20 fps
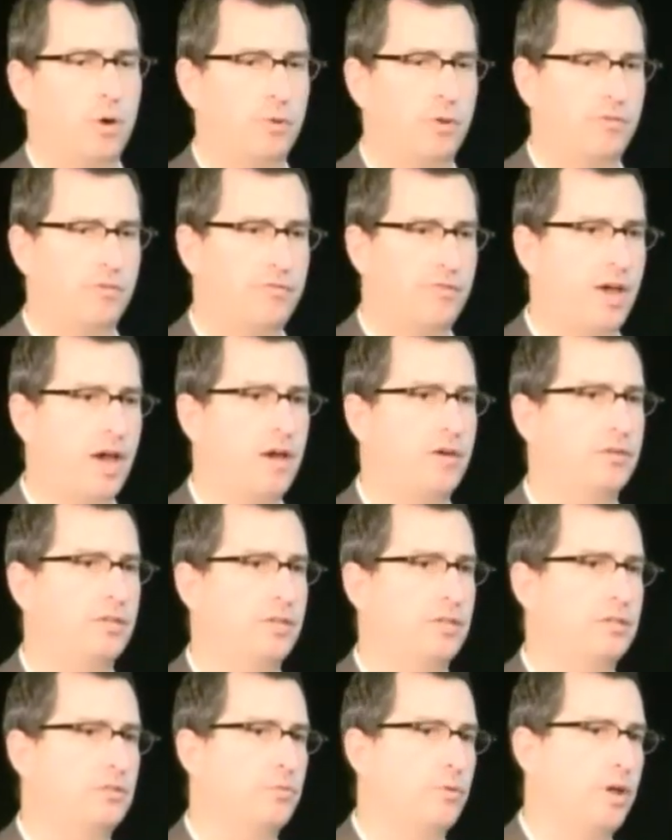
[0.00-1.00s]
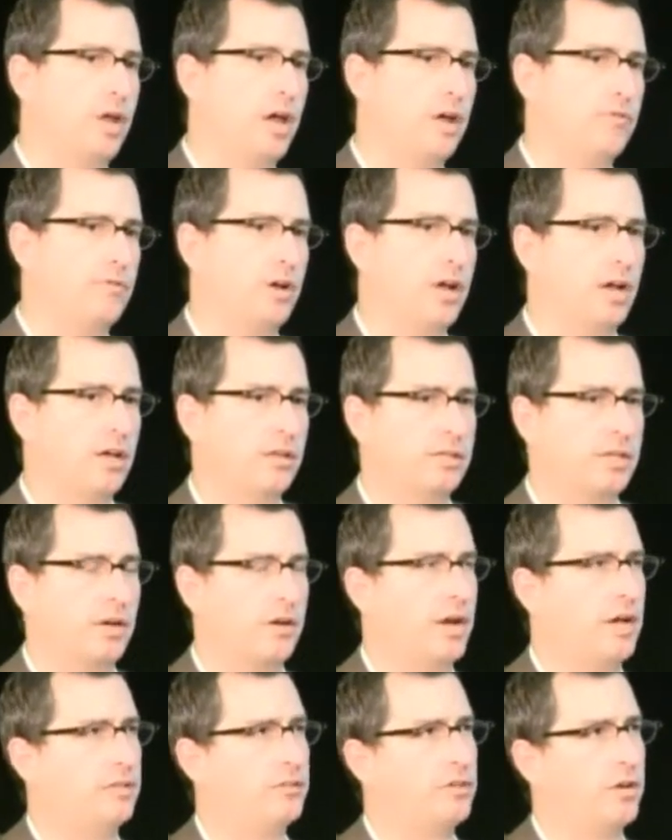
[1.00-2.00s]
we found is whenever
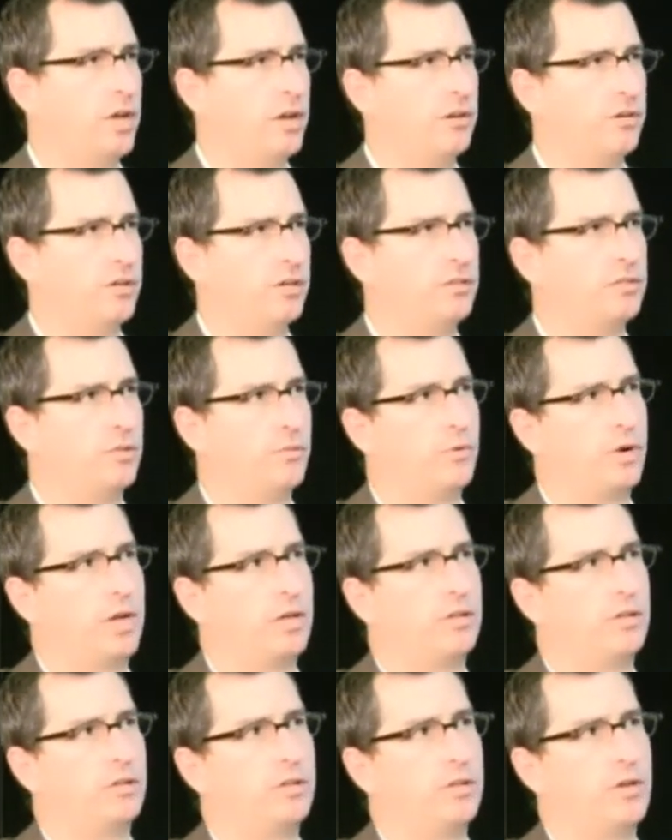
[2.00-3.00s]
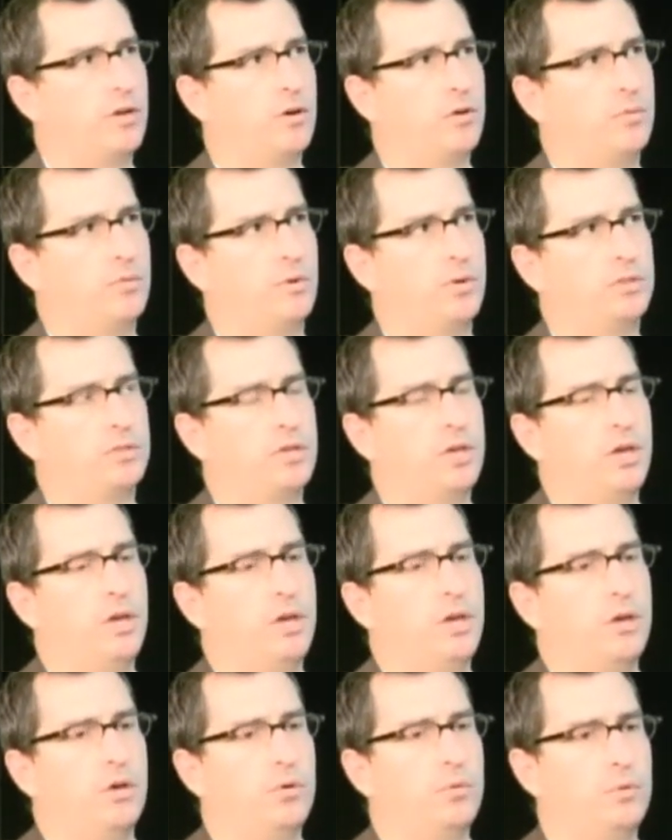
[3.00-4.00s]
healthcare ads are entered into the regular CLIO Awards,
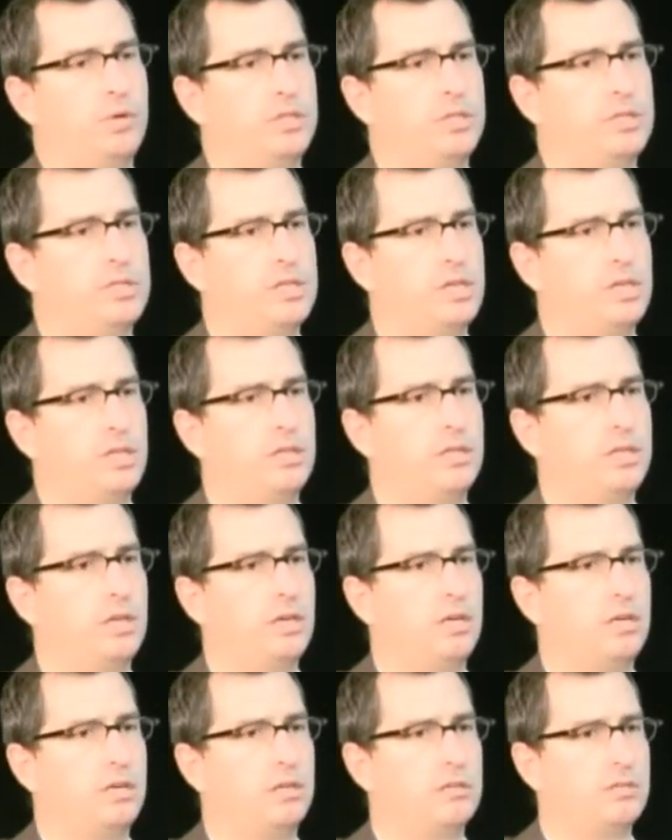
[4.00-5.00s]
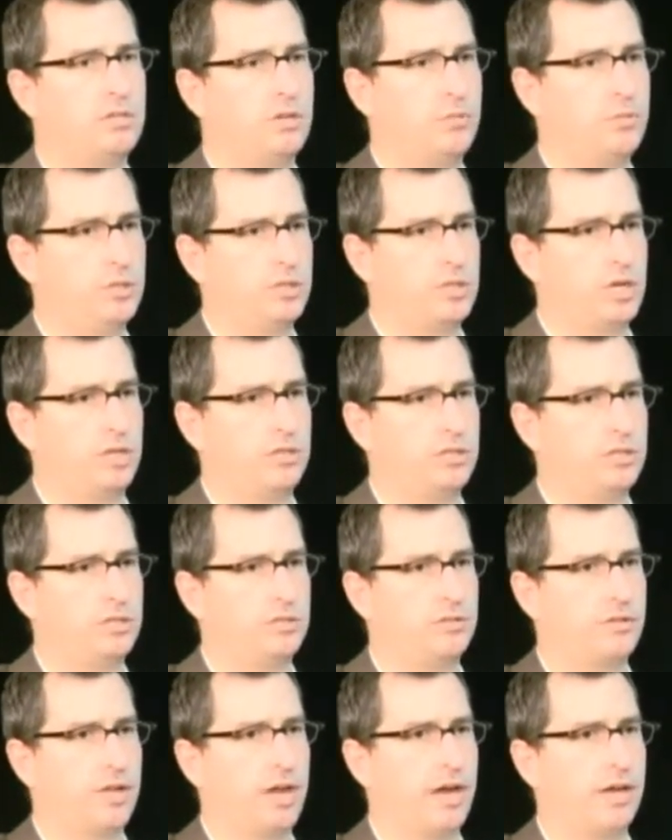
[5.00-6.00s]
we see the consumer
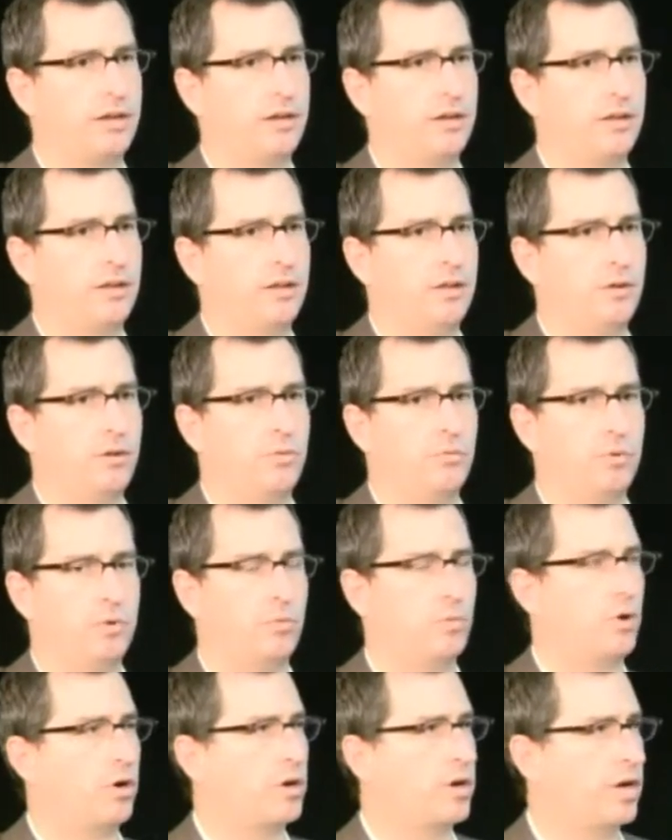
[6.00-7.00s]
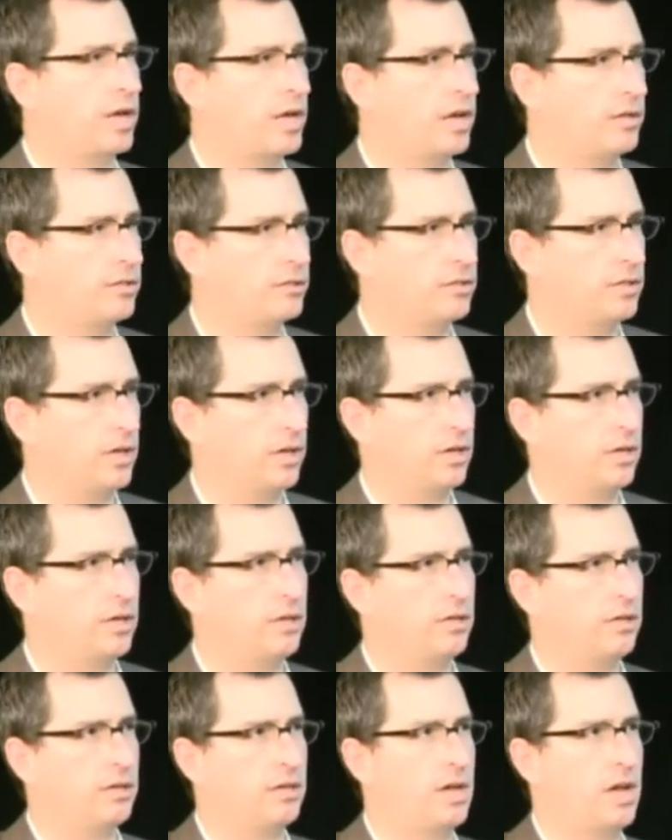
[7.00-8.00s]
judges that would work on accounts like
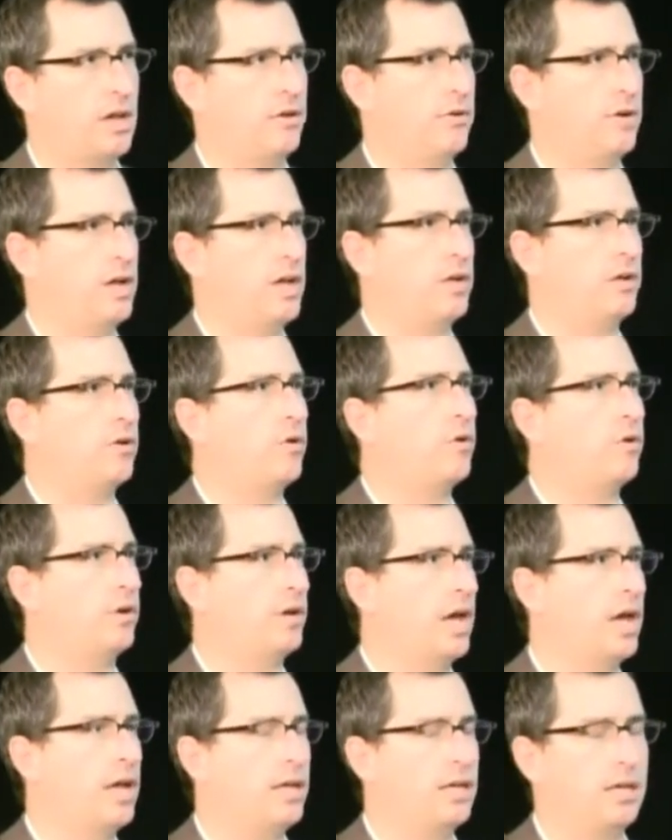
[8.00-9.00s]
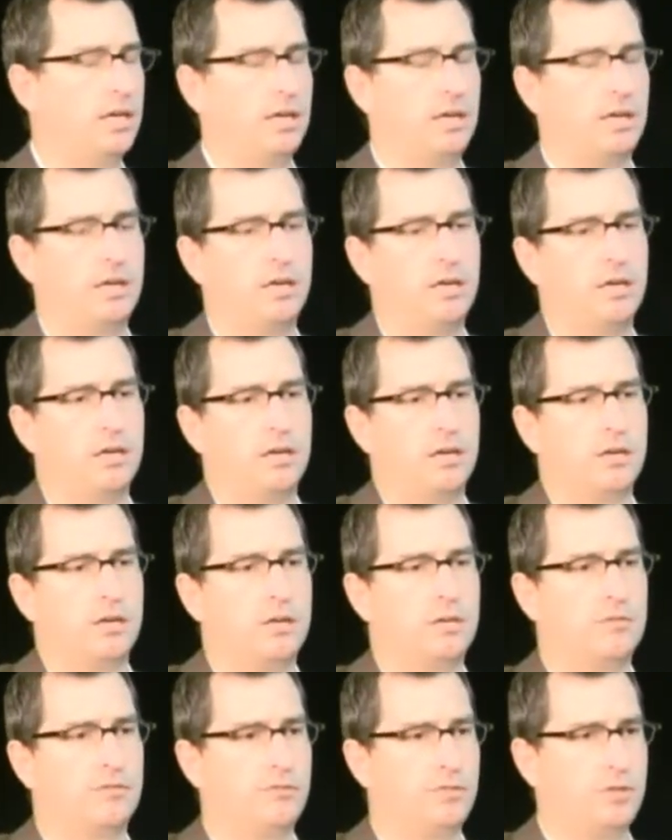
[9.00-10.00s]
Gatorade or Nike
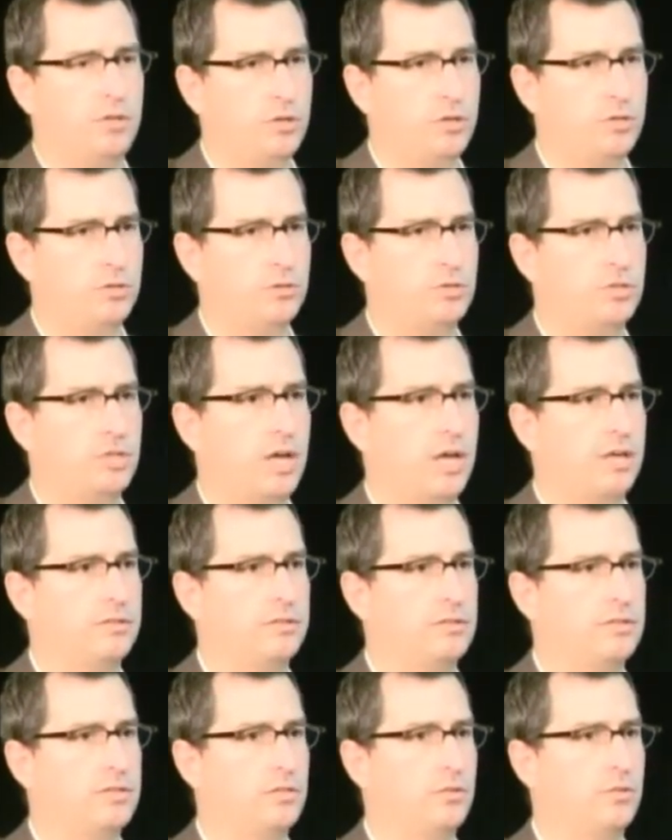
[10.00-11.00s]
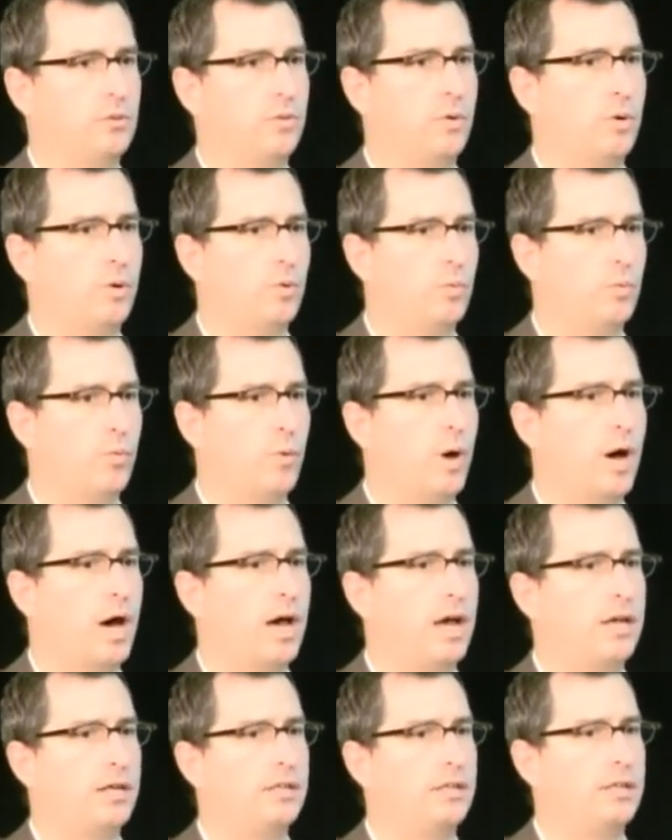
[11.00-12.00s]
confused as to
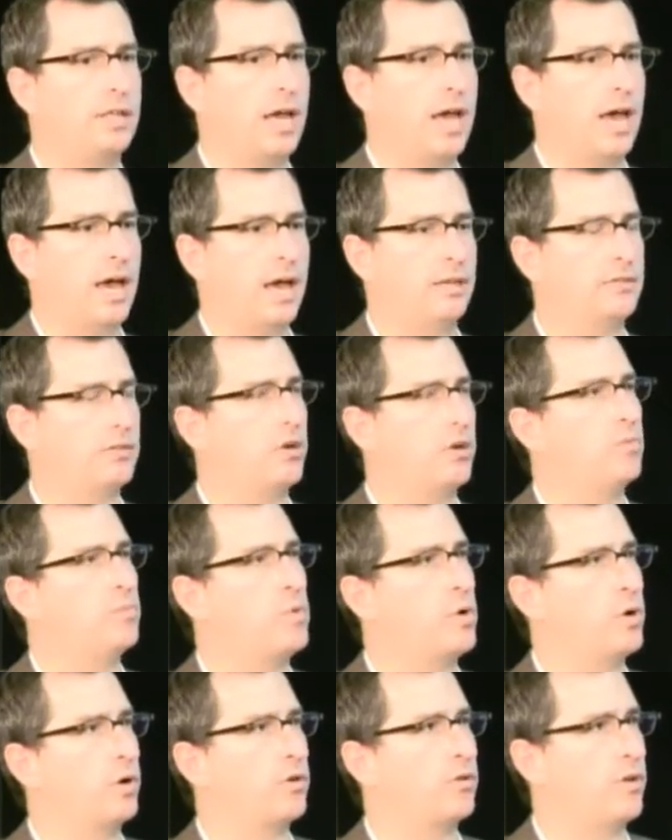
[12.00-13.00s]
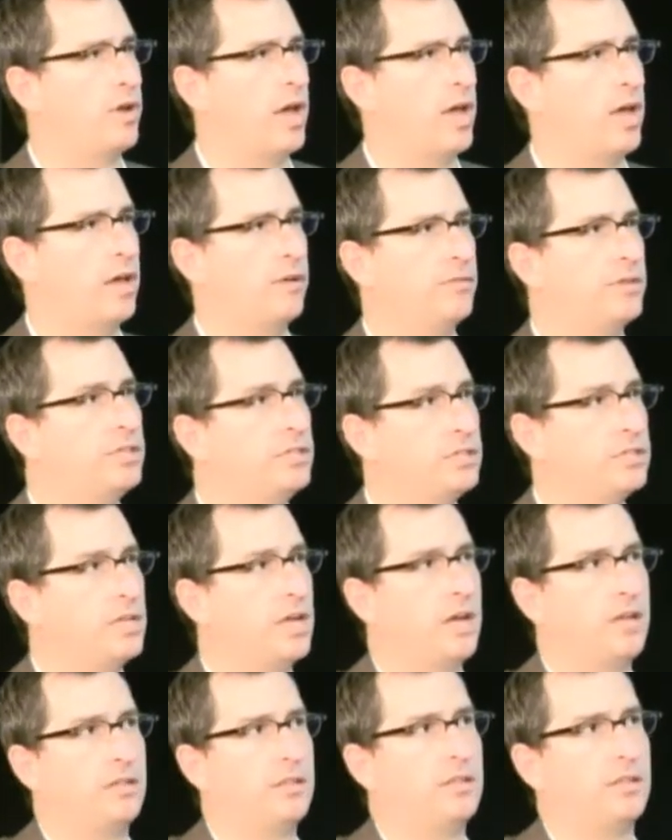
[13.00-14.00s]
why the ads aren't more creative and
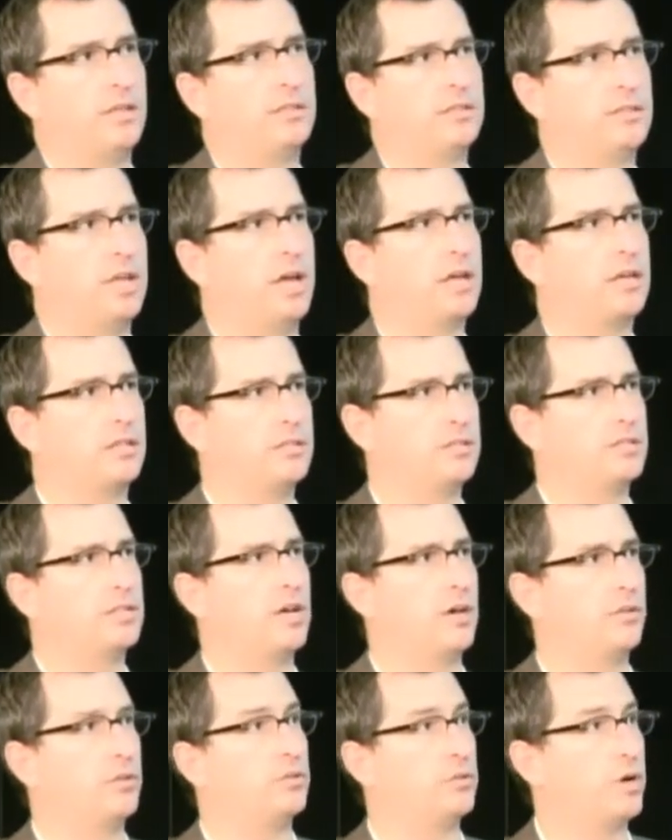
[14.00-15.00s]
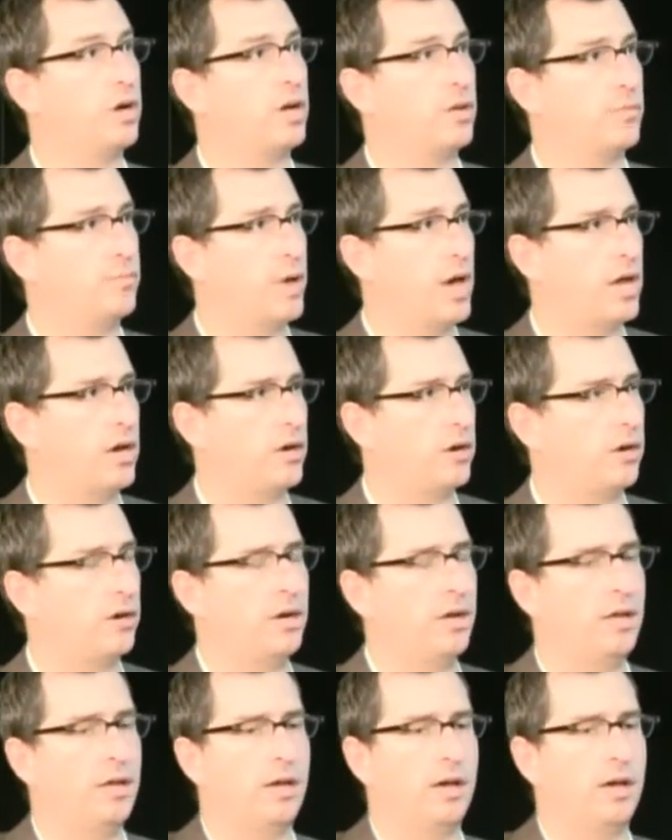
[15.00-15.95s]
saying things that could sell the drug better.